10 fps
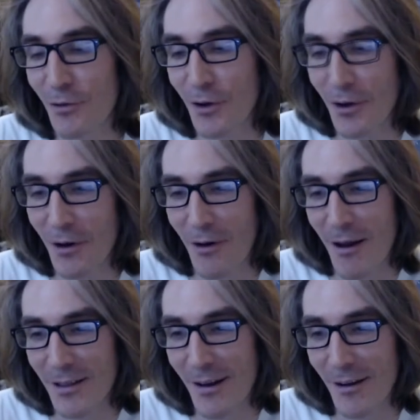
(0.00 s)
just cook
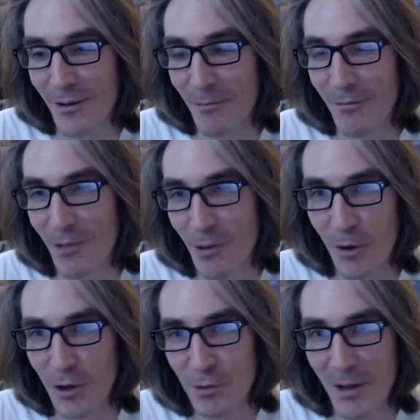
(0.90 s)
our hot dogs and
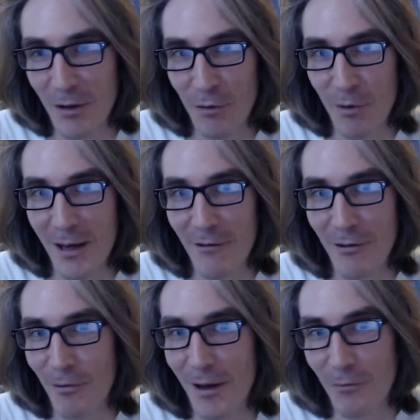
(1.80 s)
some marshmallows,
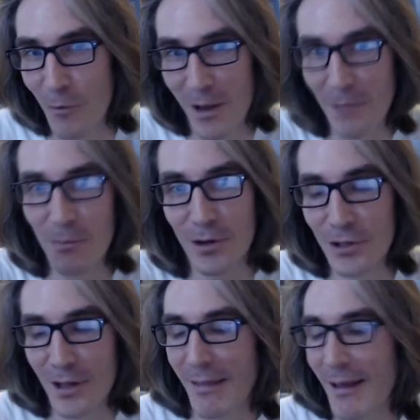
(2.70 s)
whatever, right in the
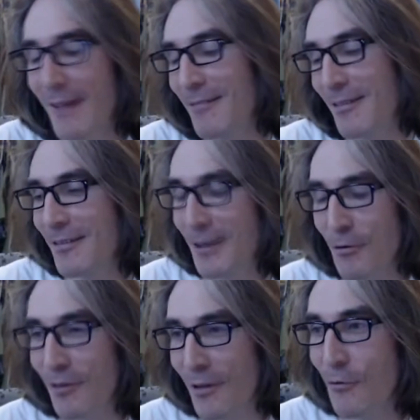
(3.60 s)
bush like that. So
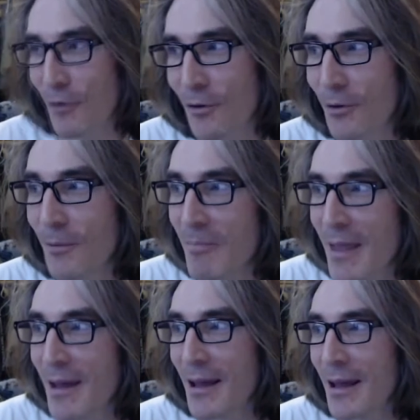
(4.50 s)
it was cool.
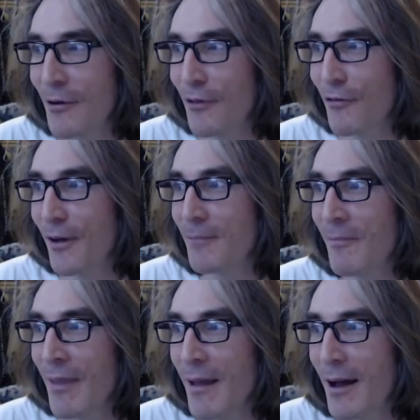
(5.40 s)
It was
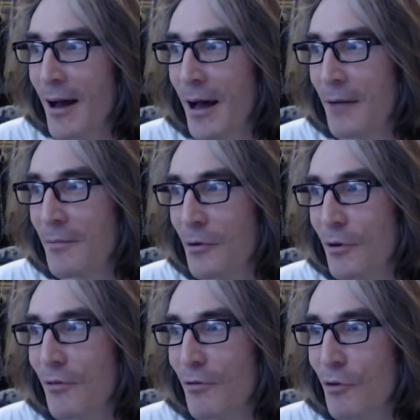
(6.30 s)
fun.
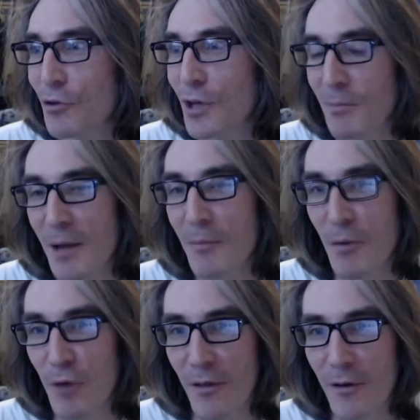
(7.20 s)
It was usually me
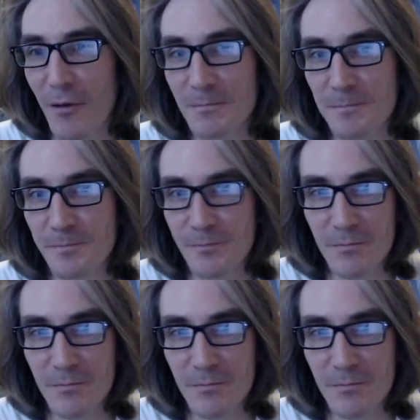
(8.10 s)
and my brother.